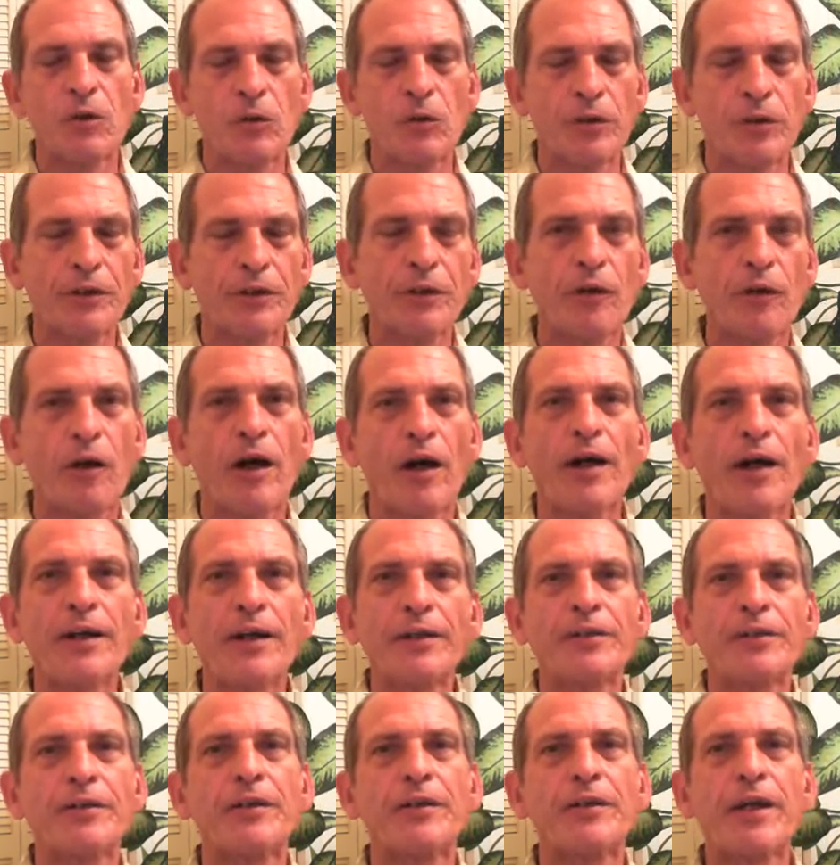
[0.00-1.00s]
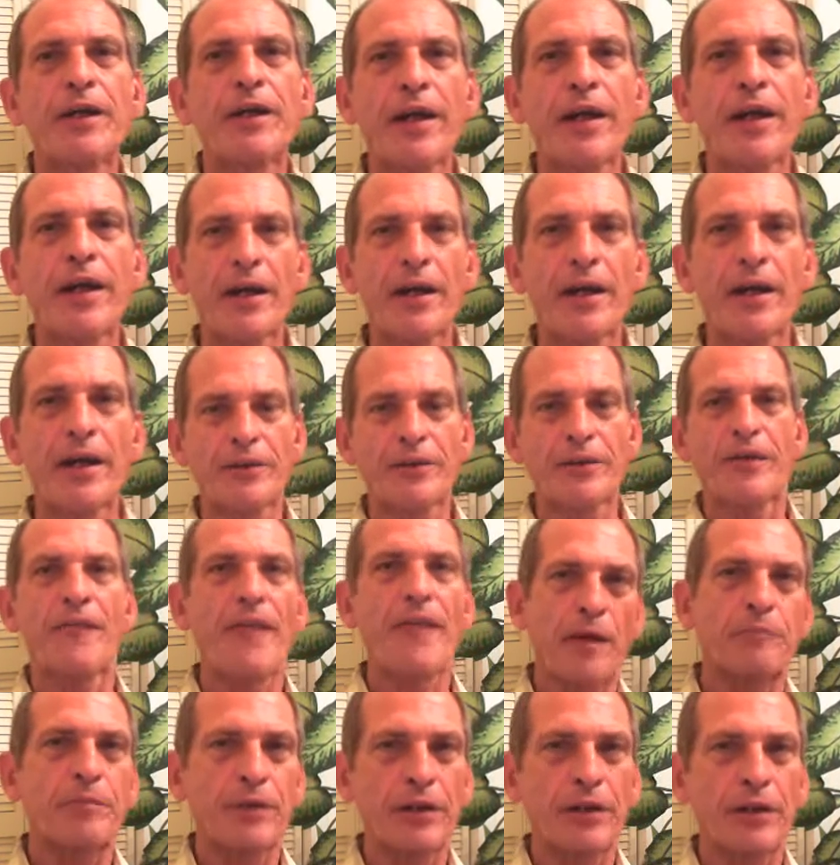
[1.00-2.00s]
we're trying to get to
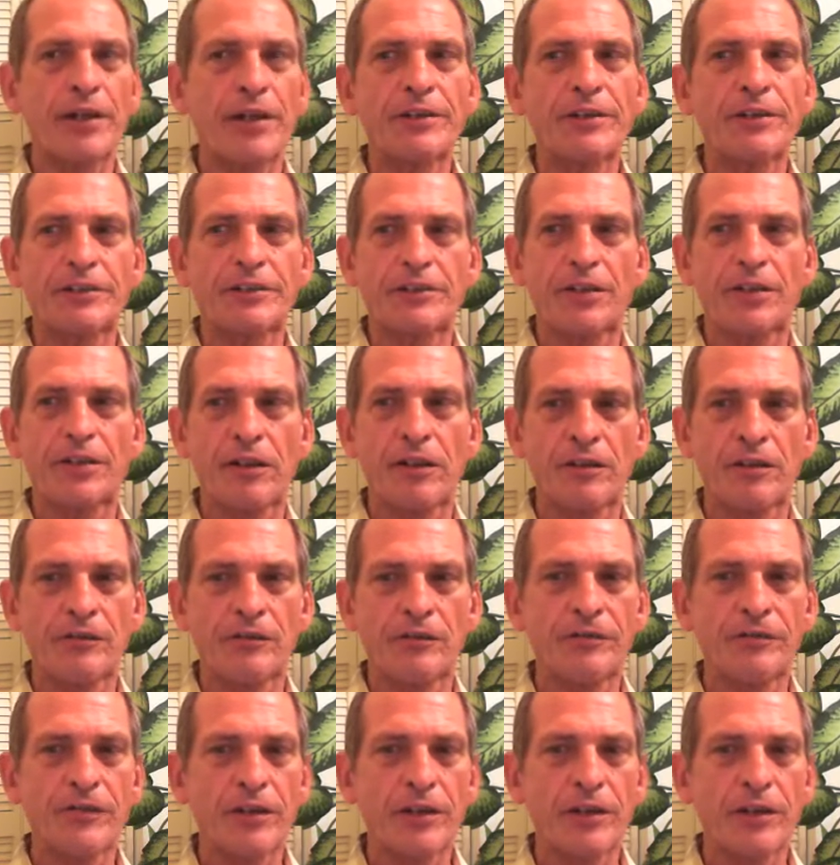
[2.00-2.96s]
that place of